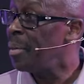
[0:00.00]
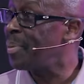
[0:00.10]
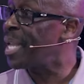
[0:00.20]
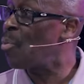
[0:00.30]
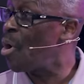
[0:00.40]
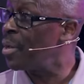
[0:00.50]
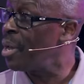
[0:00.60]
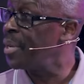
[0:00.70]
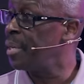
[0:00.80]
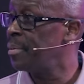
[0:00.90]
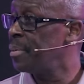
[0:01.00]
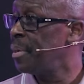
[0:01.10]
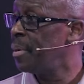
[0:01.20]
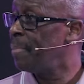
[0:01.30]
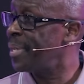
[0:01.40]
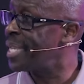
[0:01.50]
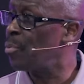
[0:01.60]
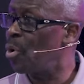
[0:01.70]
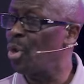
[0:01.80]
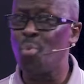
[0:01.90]
Put that word on it. Put
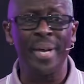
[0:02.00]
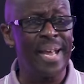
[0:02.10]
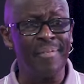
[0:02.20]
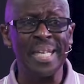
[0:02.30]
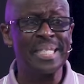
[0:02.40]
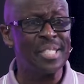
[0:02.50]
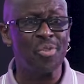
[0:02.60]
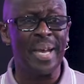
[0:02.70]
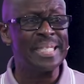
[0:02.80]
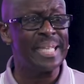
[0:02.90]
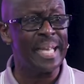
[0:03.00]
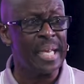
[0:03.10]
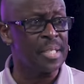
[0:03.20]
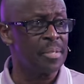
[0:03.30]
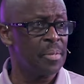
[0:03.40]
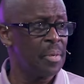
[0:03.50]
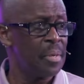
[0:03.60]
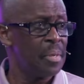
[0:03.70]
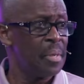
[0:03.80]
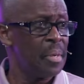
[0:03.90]
that word on whatever that situation is.
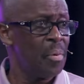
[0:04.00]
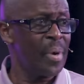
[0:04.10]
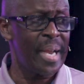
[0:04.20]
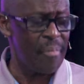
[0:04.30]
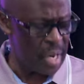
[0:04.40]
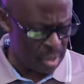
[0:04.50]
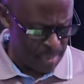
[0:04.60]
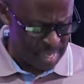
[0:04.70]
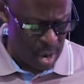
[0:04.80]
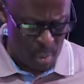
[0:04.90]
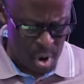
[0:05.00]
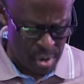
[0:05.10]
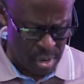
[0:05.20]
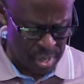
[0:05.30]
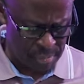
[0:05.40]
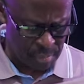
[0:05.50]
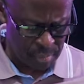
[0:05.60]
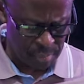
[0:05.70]
Whatever it is, put that word on it.